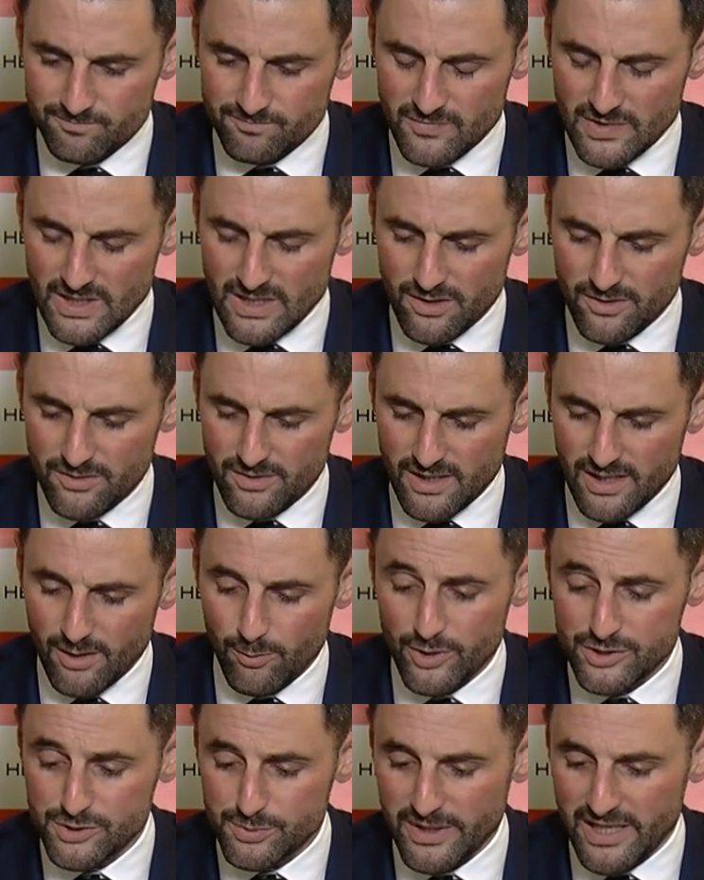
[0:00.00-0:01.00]
you know, I
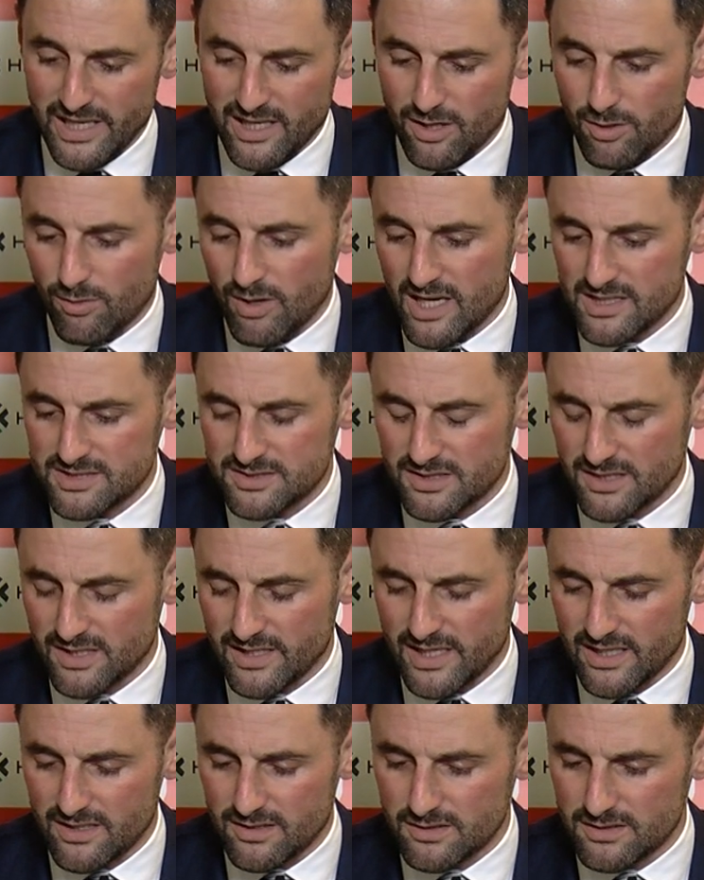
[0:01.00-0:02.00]
wish we had our roster
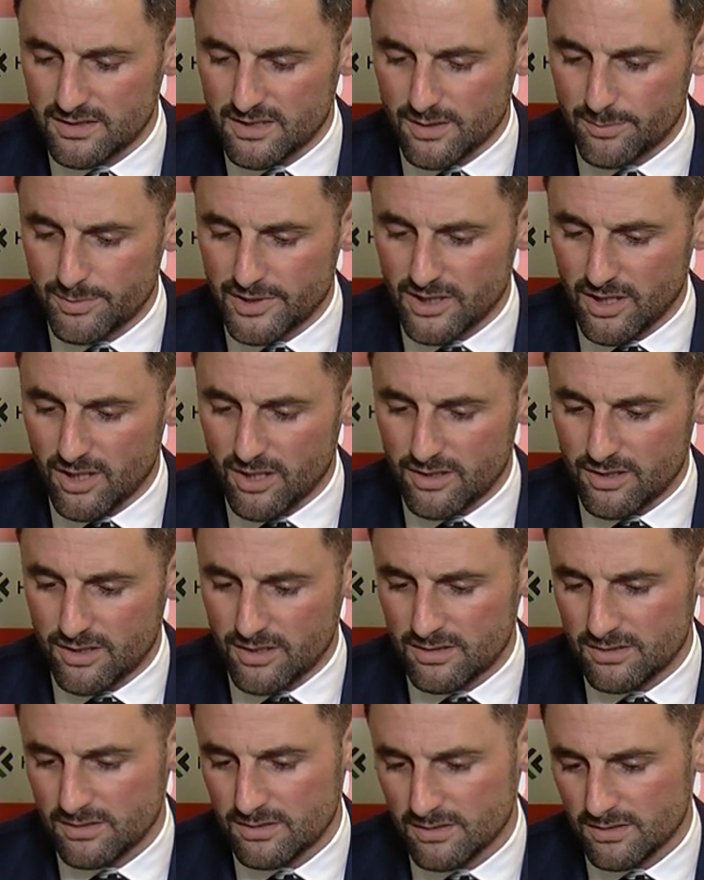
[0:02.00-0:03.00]
together a little bit
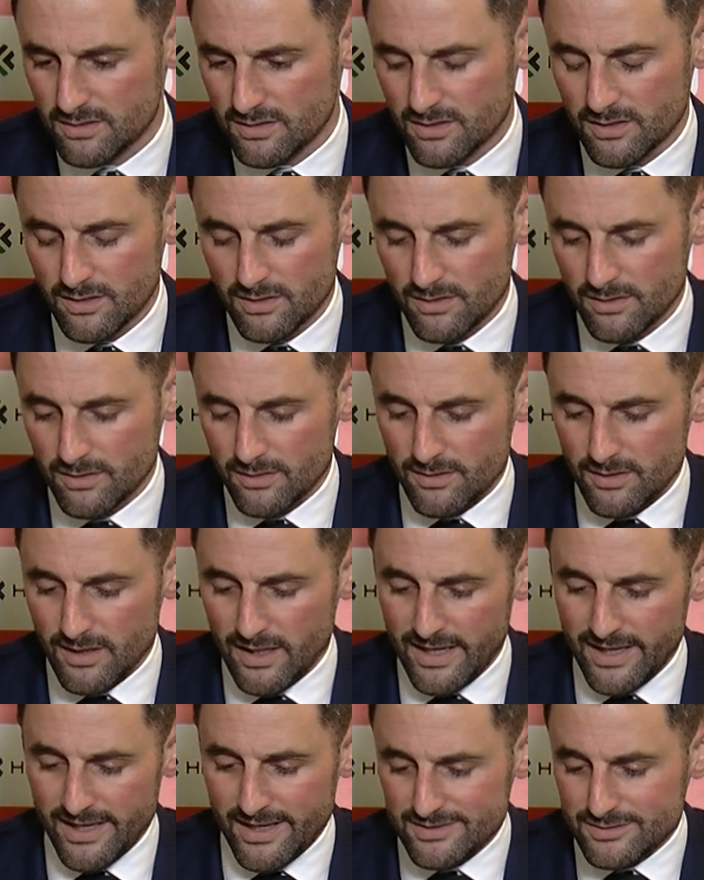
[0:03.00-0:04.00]
longer.
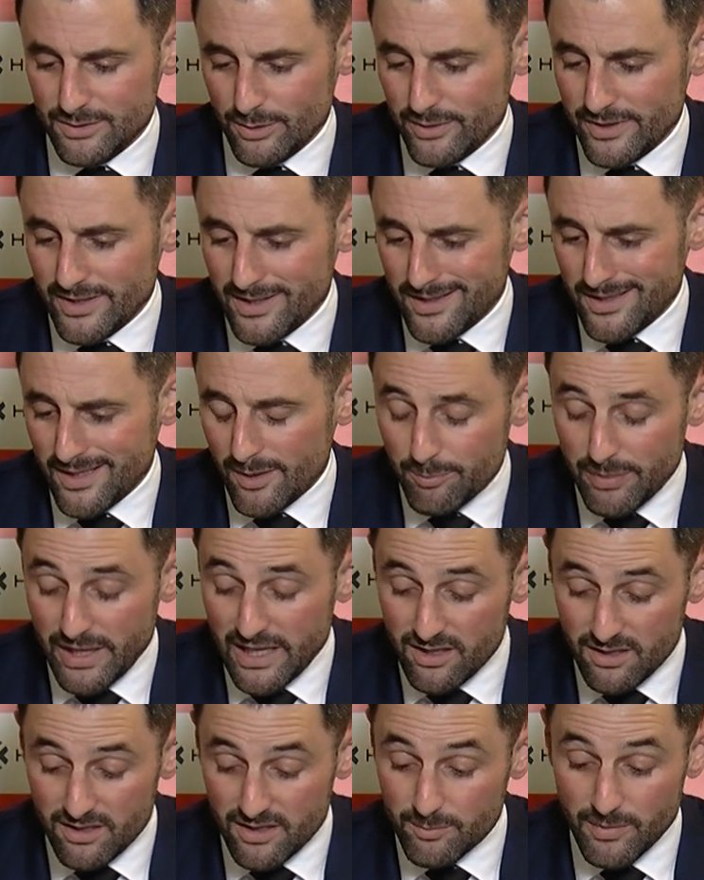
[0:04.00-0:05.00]
Uh, it's only going to get
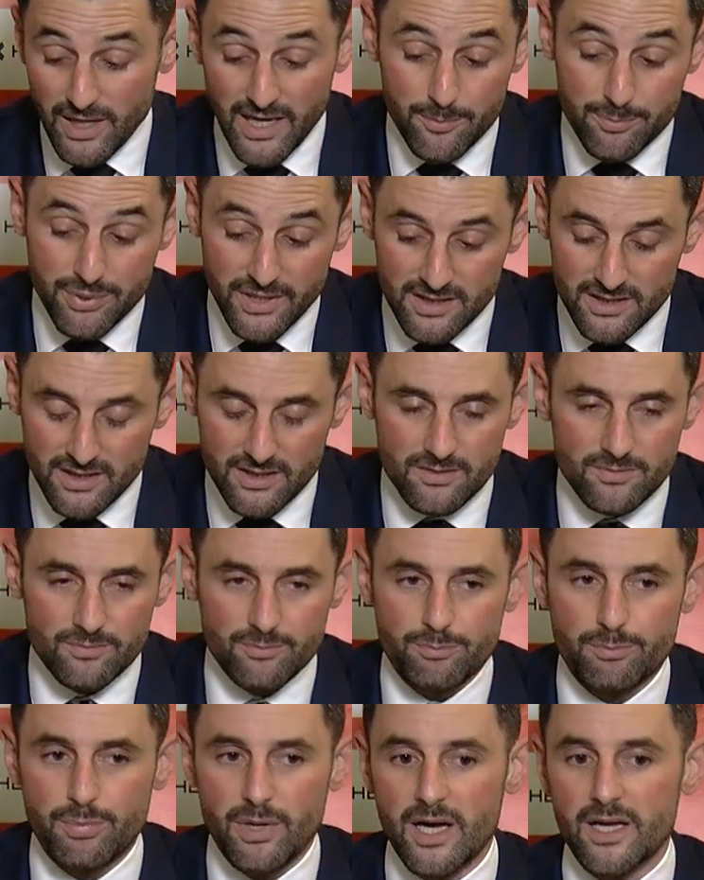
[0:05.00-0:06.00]
better, in my opinion.
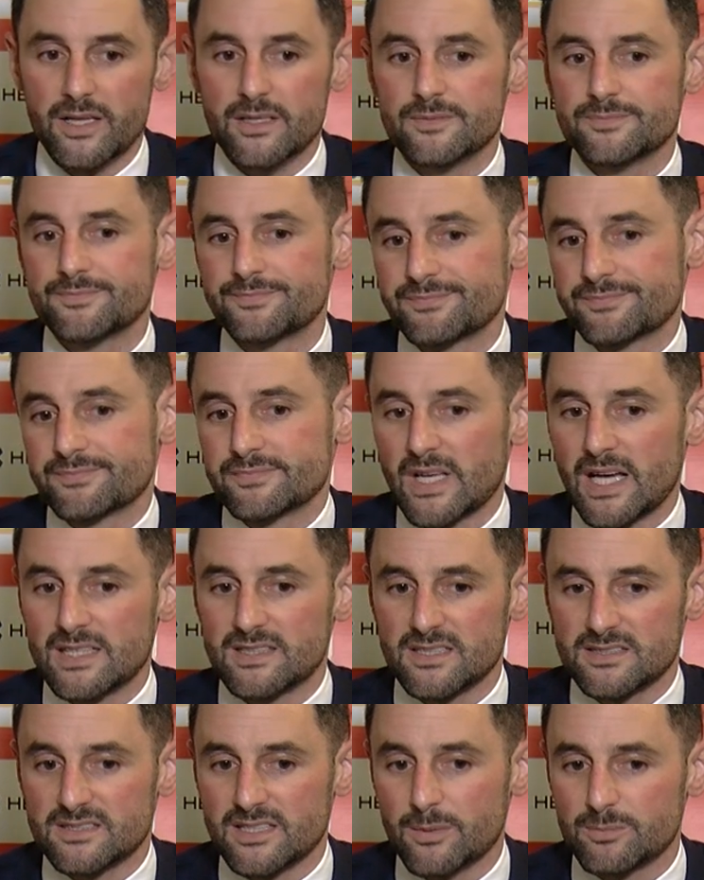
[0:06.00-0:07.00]
But at
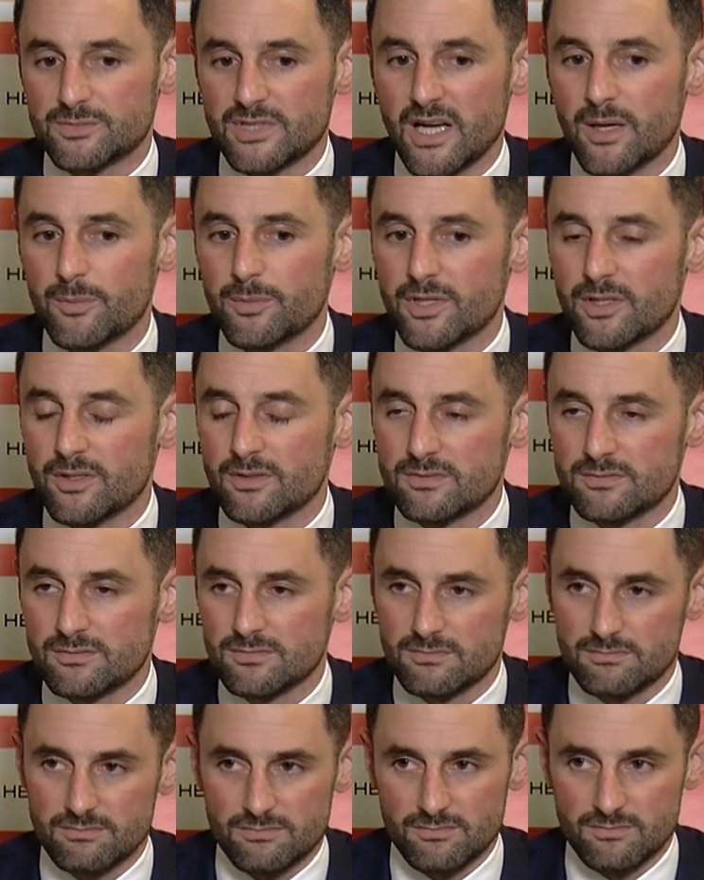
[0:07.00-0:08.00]
the same time, you know,
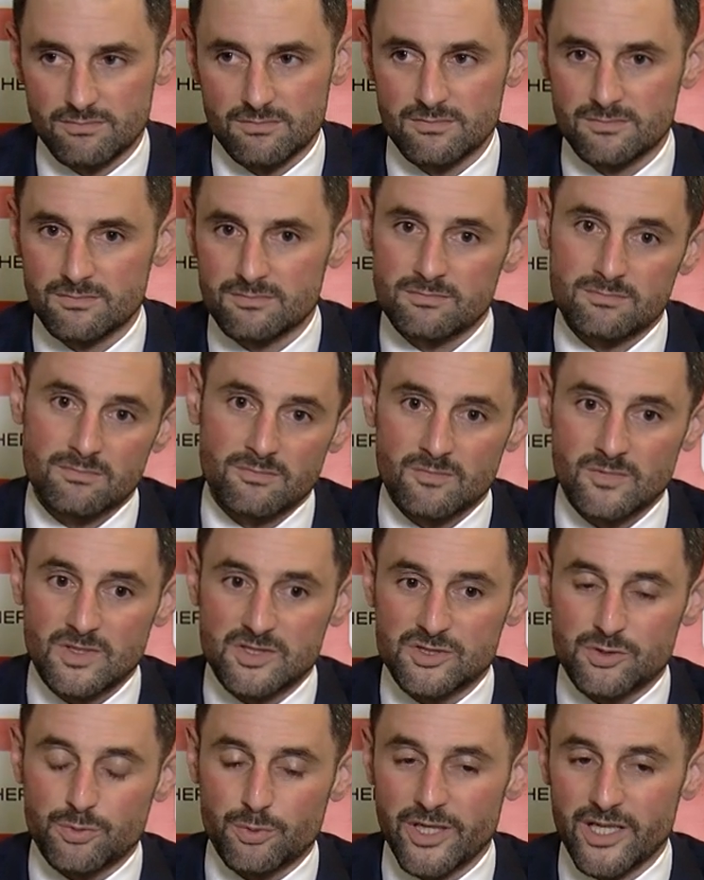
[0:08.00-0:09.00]

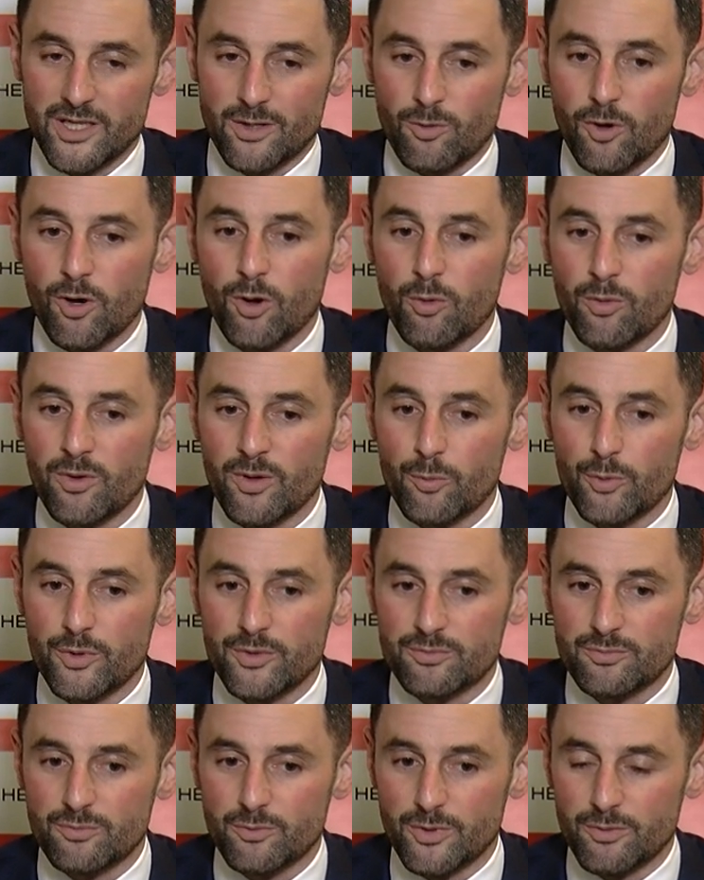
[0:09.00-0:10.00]
it's three in a row that we,
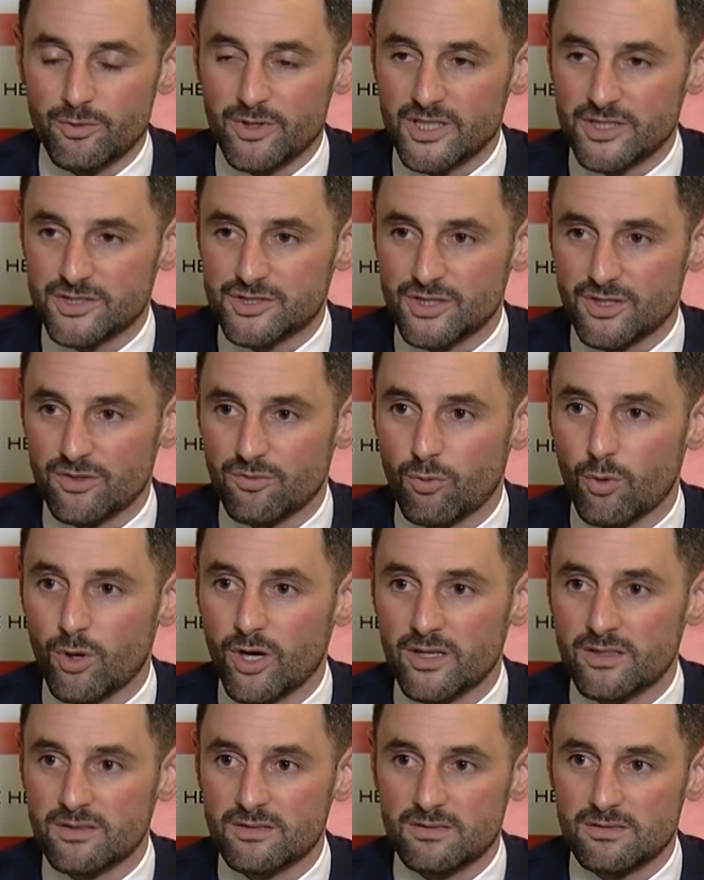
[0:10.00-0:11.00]
we really should have
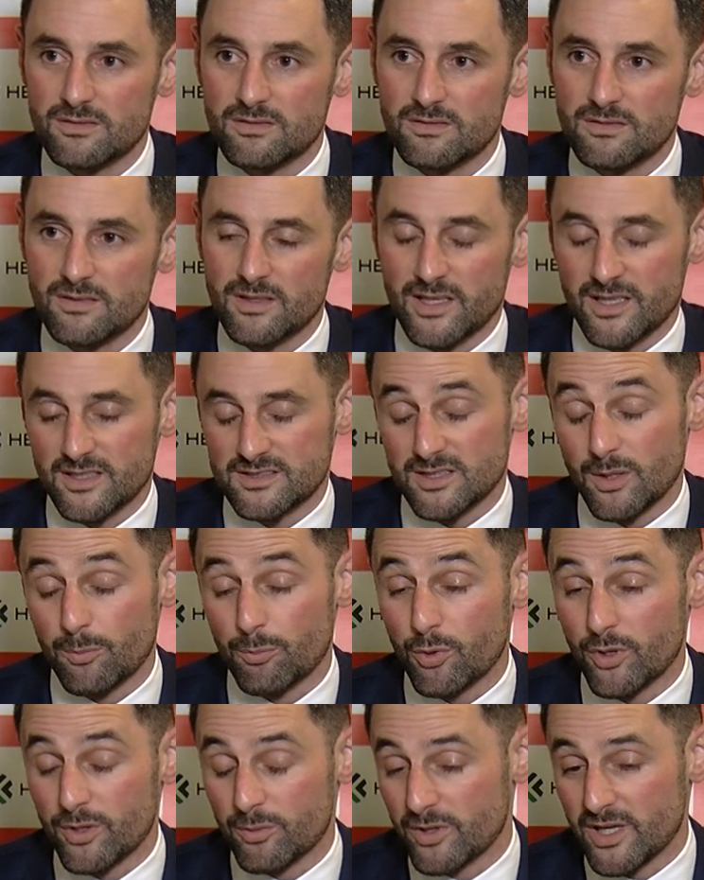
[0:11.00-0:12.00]
won. And at some
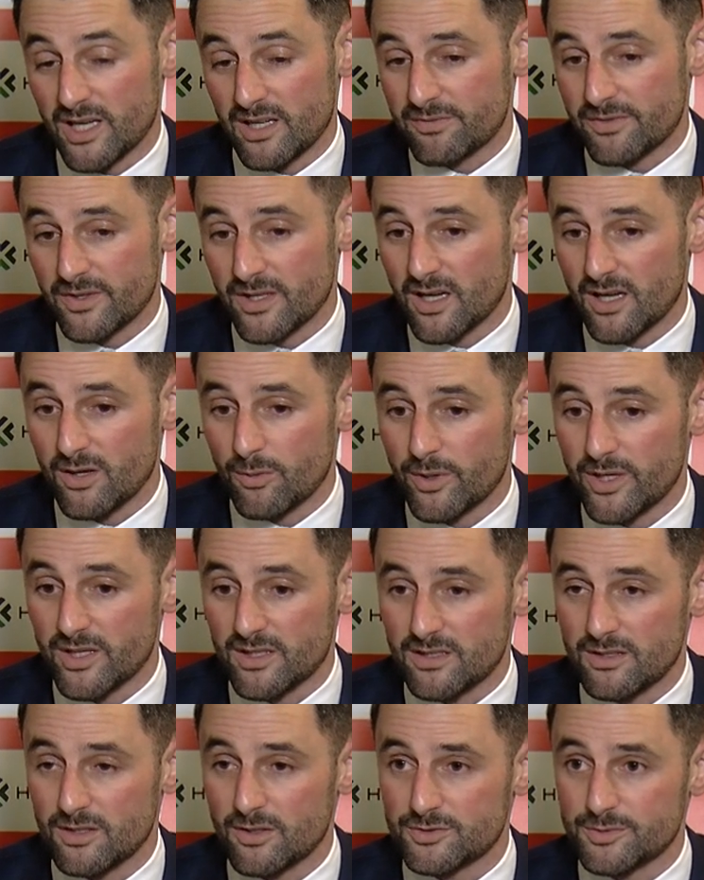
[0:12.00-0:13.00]
point, we got to figure out a way to
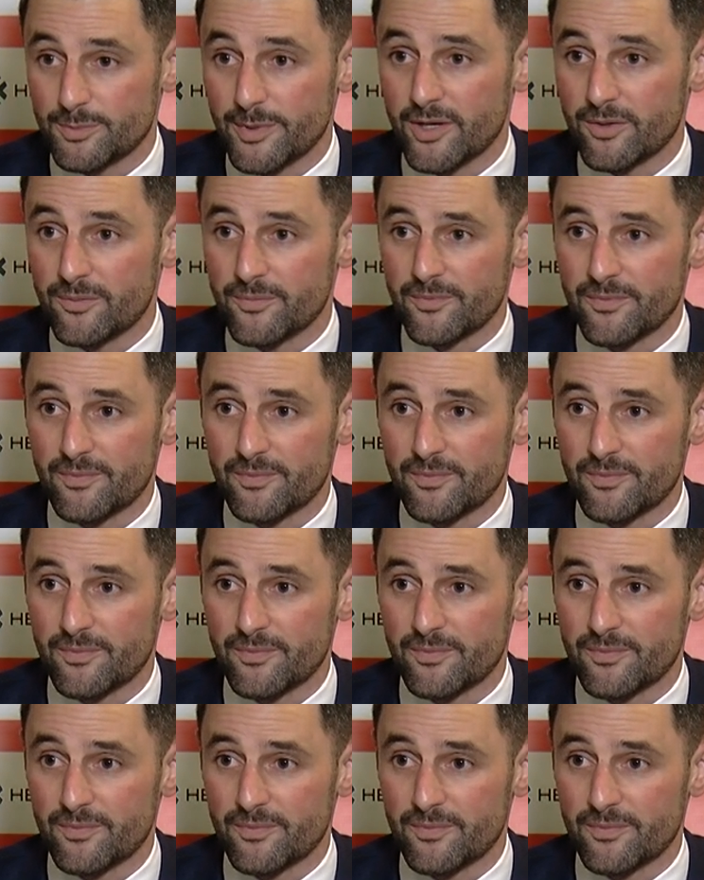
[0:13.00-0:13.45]
close them out.